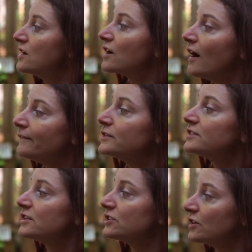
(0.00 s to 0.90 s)
covers
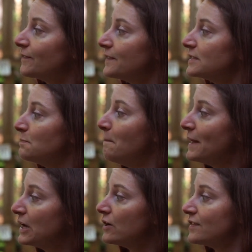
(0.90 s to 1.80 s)
a surface
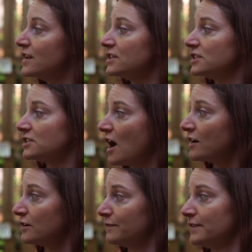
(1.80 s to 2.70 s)
bigger than a
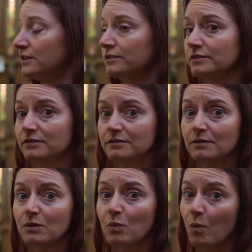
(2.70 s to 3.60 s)
soccer field.
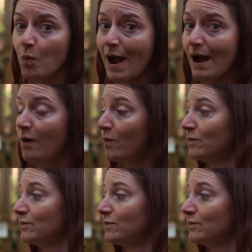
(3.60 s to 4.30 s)
Wow.